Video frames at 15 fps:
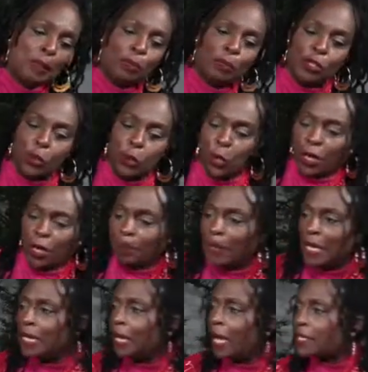People Tour,
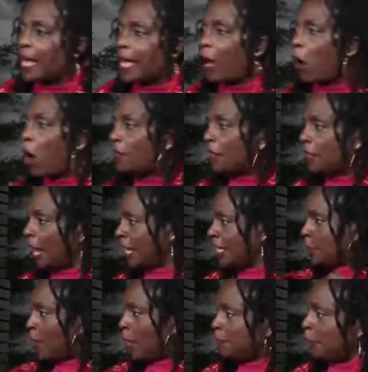because I go on the
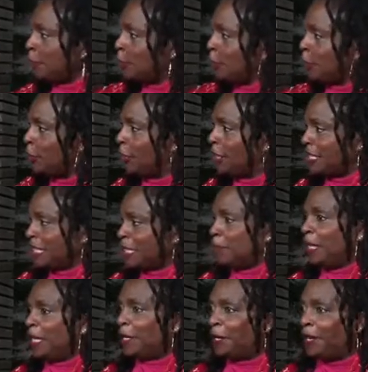Nice White People Tour as a
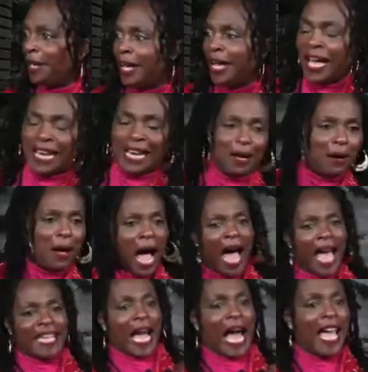speaker, and I go,
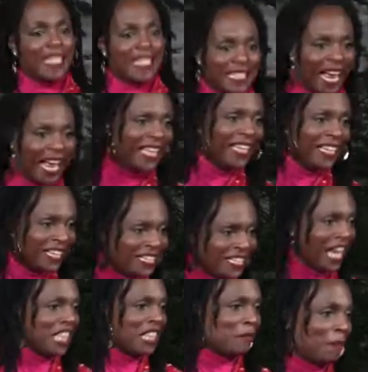hi guys, and I
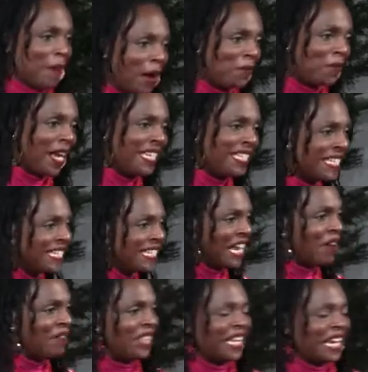tell them about race and
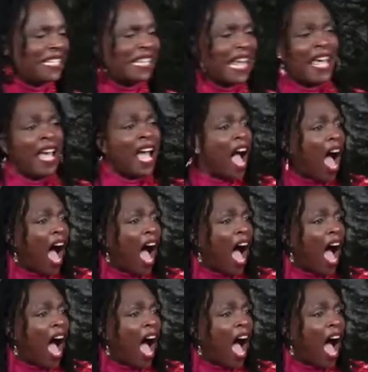stuff, and then I say,